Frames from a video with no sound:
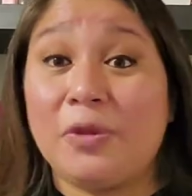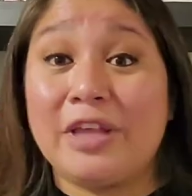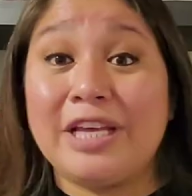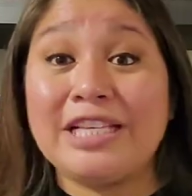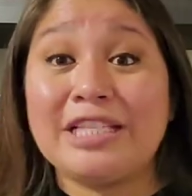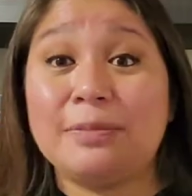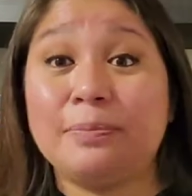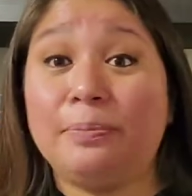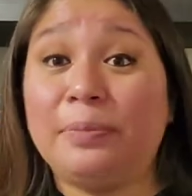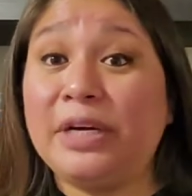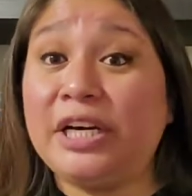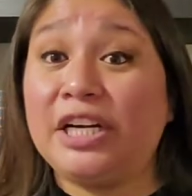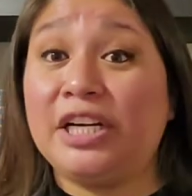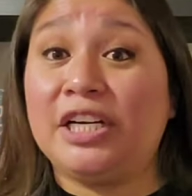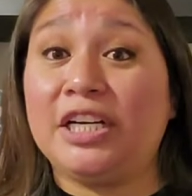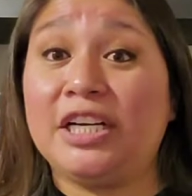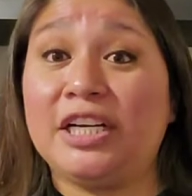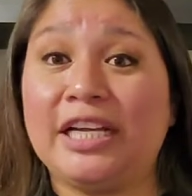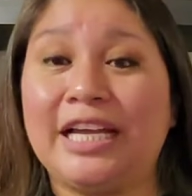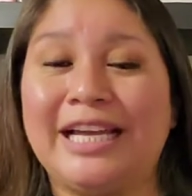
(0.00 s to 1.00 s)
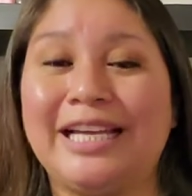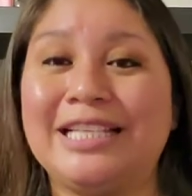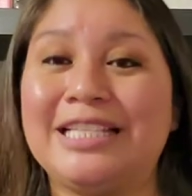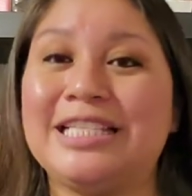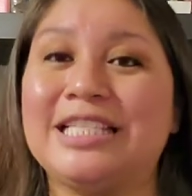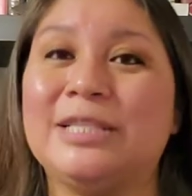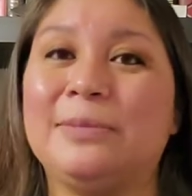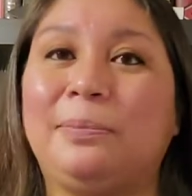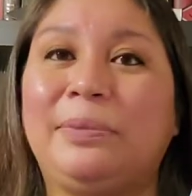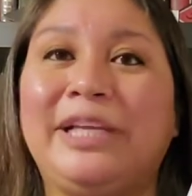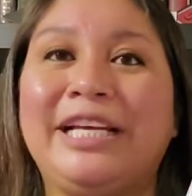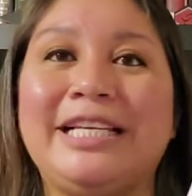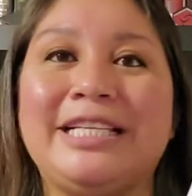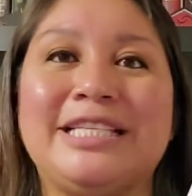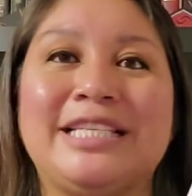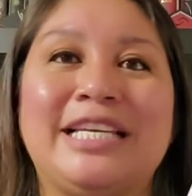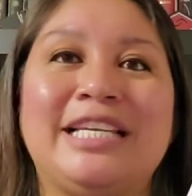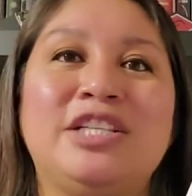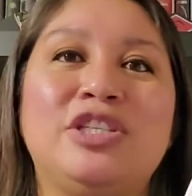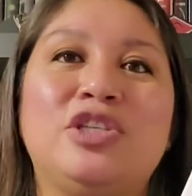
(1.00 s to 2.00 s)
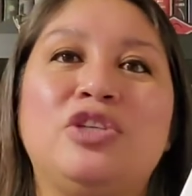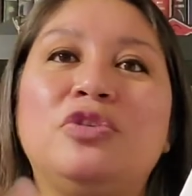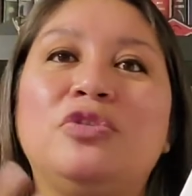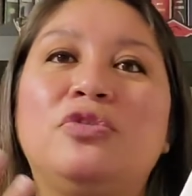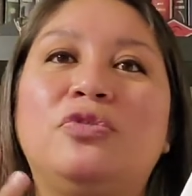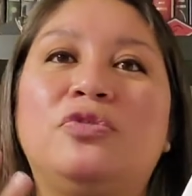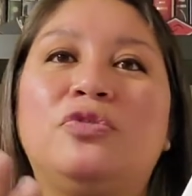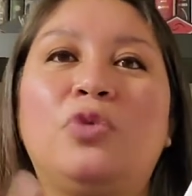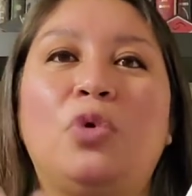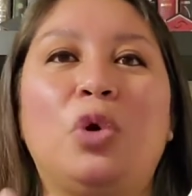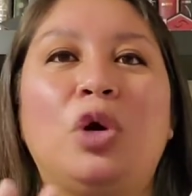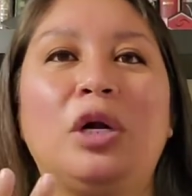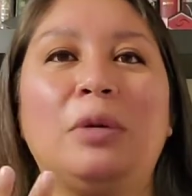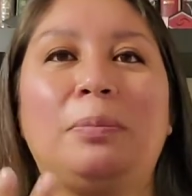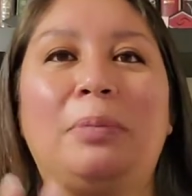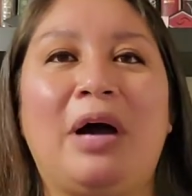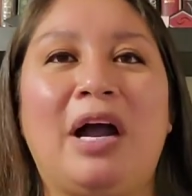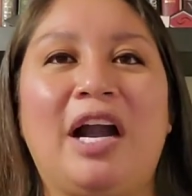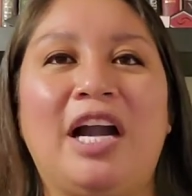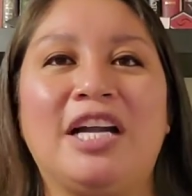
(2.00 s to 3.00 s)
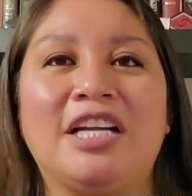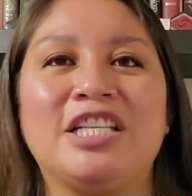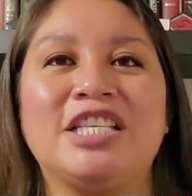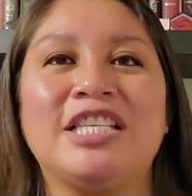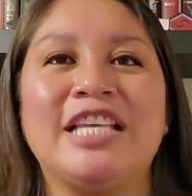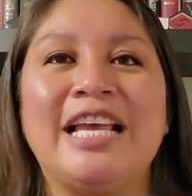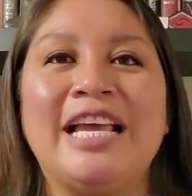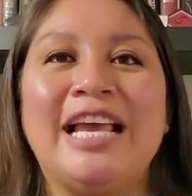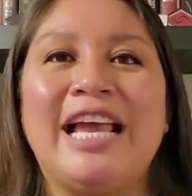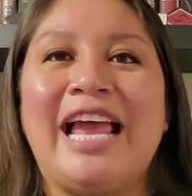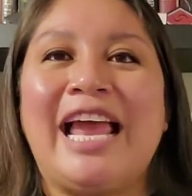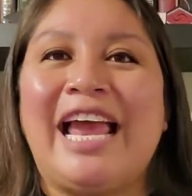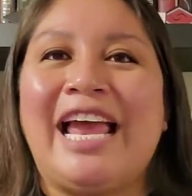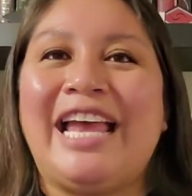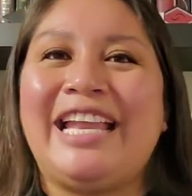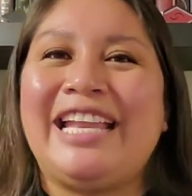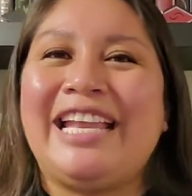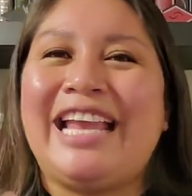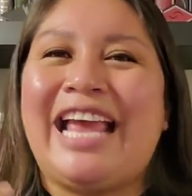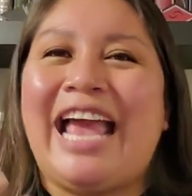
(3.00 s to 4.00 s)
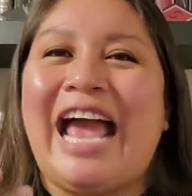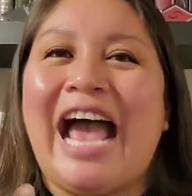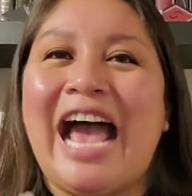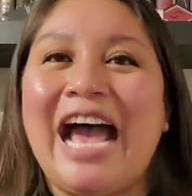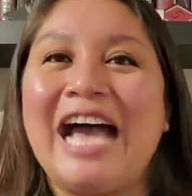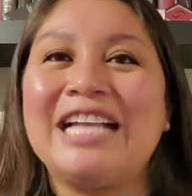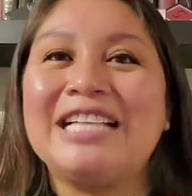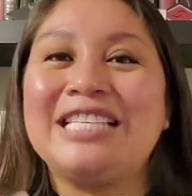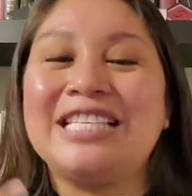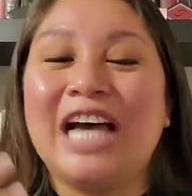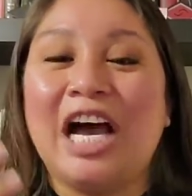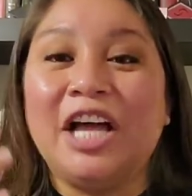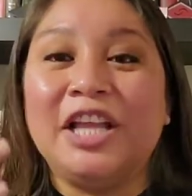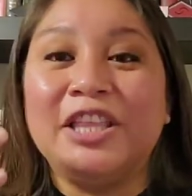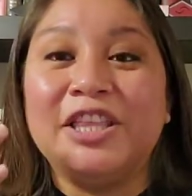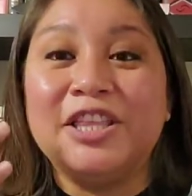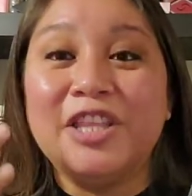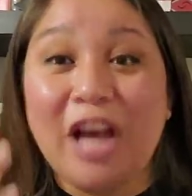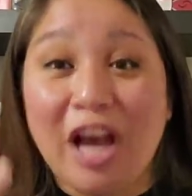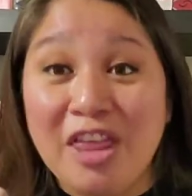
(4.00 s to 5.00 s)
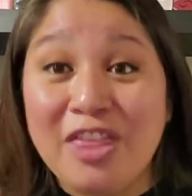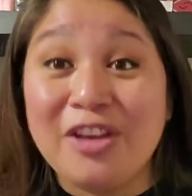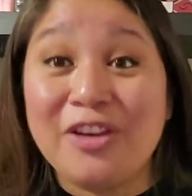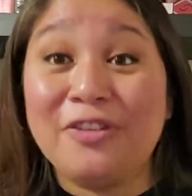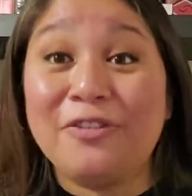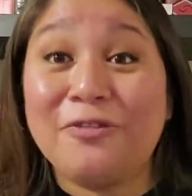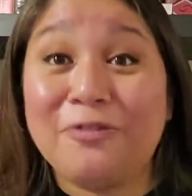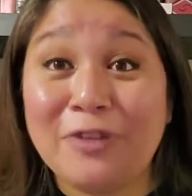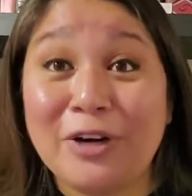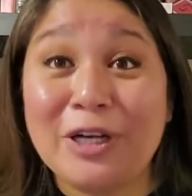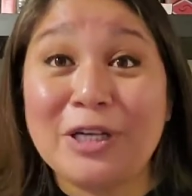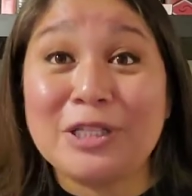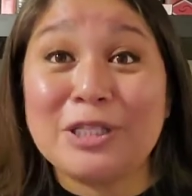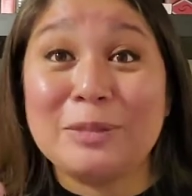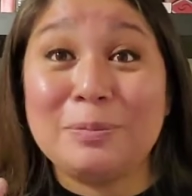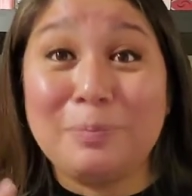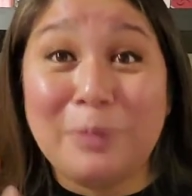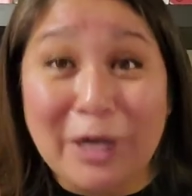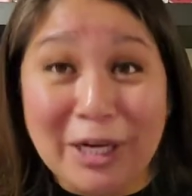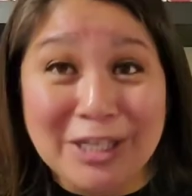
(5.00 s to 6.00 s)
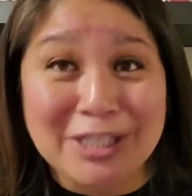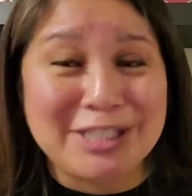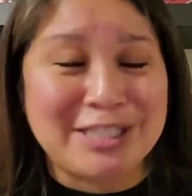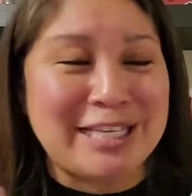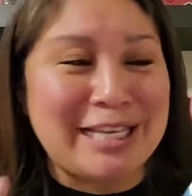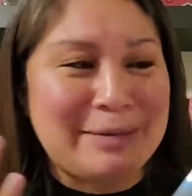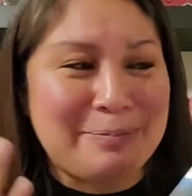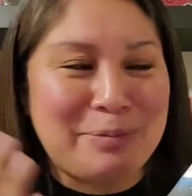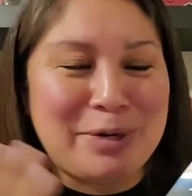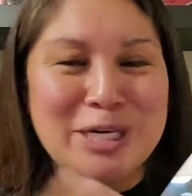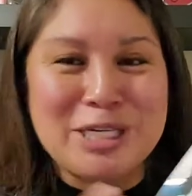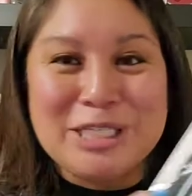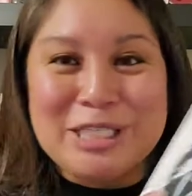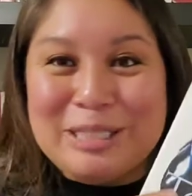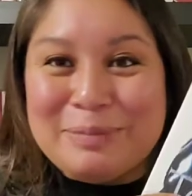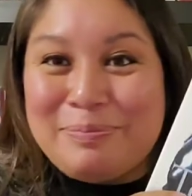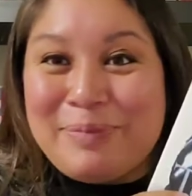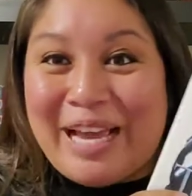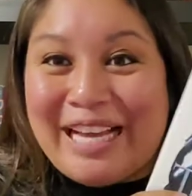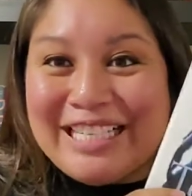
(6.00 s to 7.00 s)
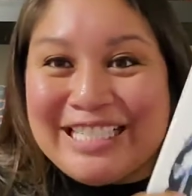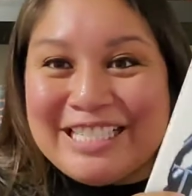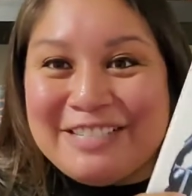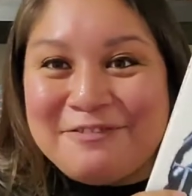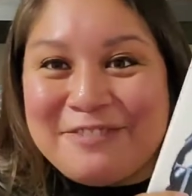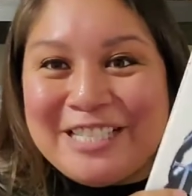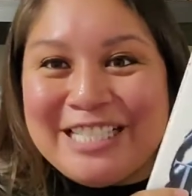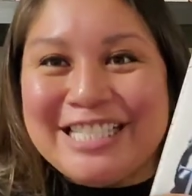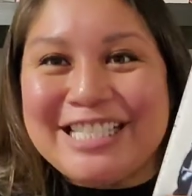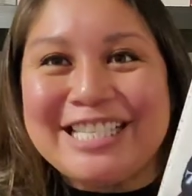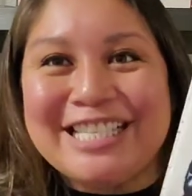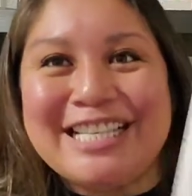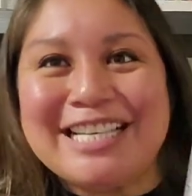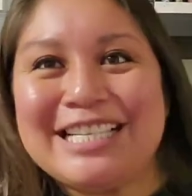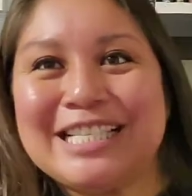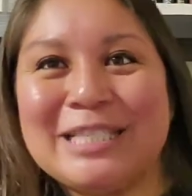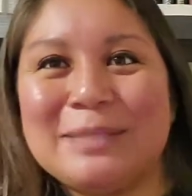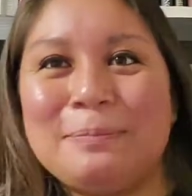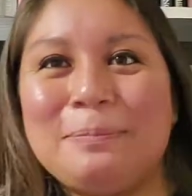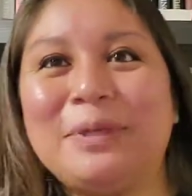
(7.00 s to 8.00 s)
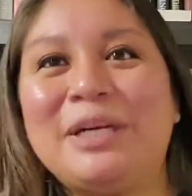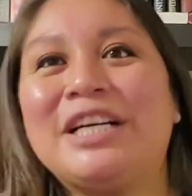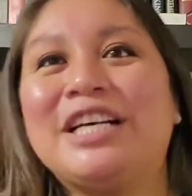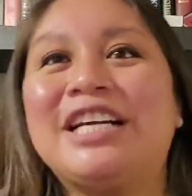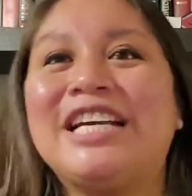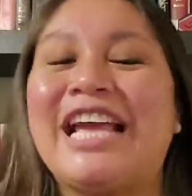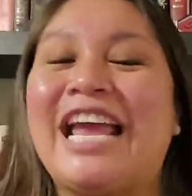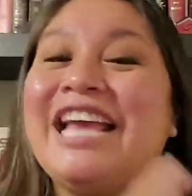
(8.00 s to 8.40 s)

This book is split into four parts, and it adds another first person perspective into this book.